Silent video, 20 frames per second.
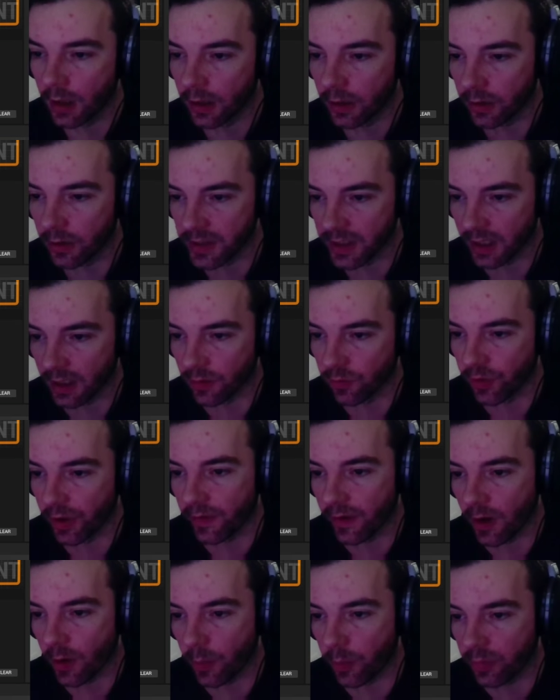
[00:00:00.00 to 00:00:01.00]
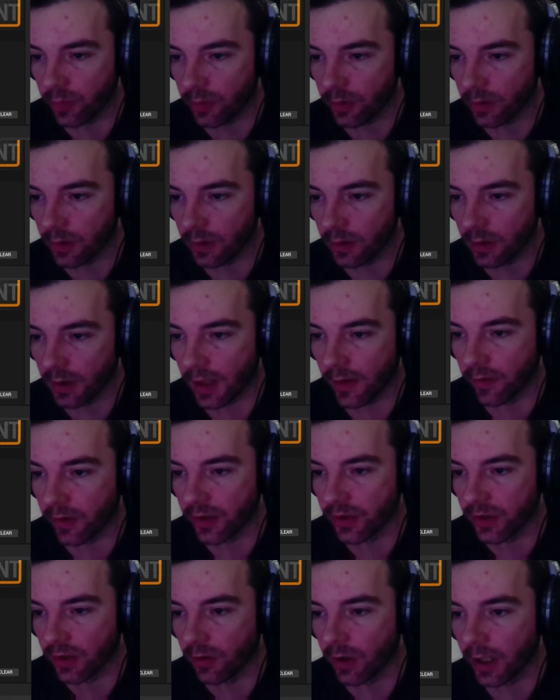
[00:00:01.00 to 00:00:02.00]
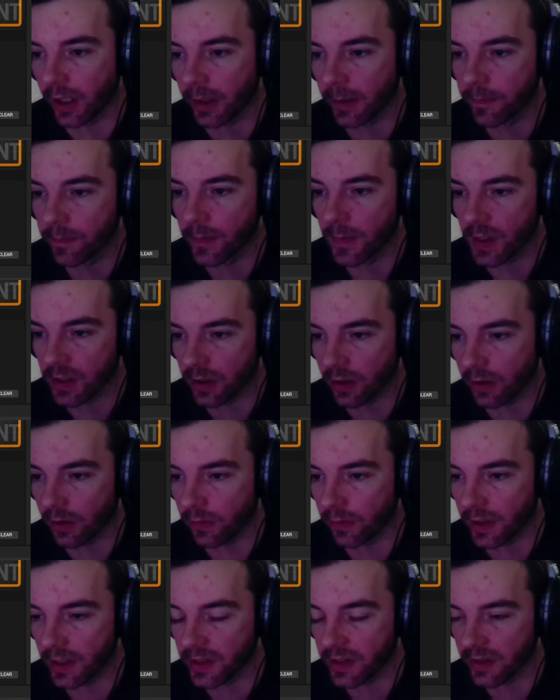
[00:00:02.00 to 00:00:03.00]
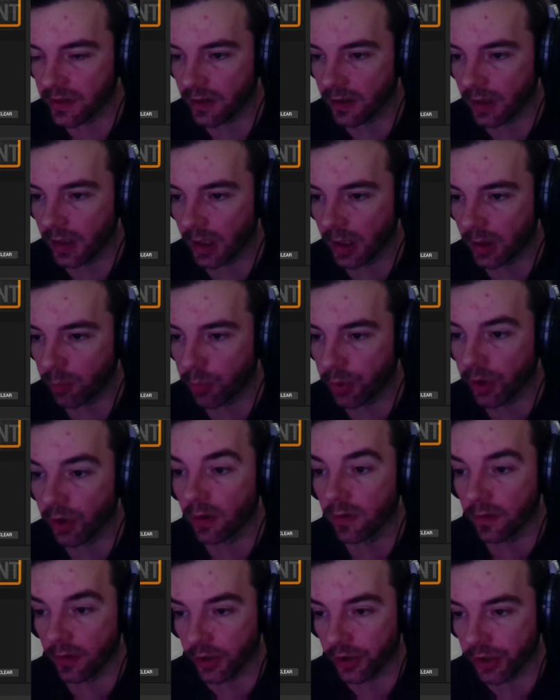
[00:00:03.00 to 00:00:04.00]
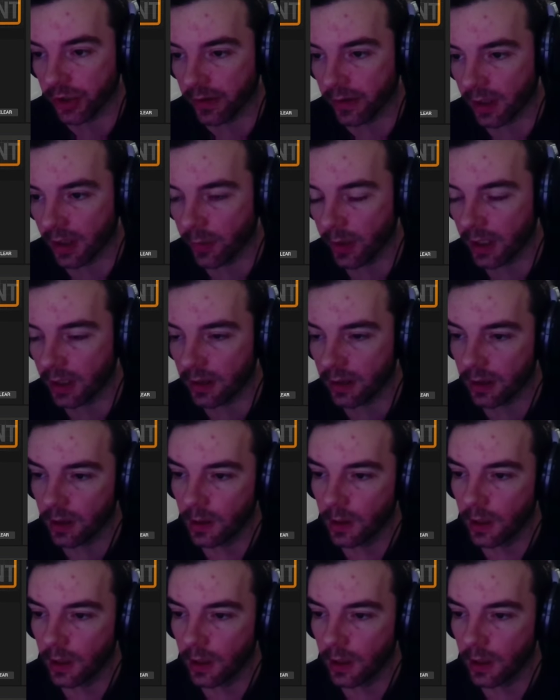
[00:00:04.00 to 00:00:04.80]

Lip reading: using a reverb average array. So this is a pure function that I made.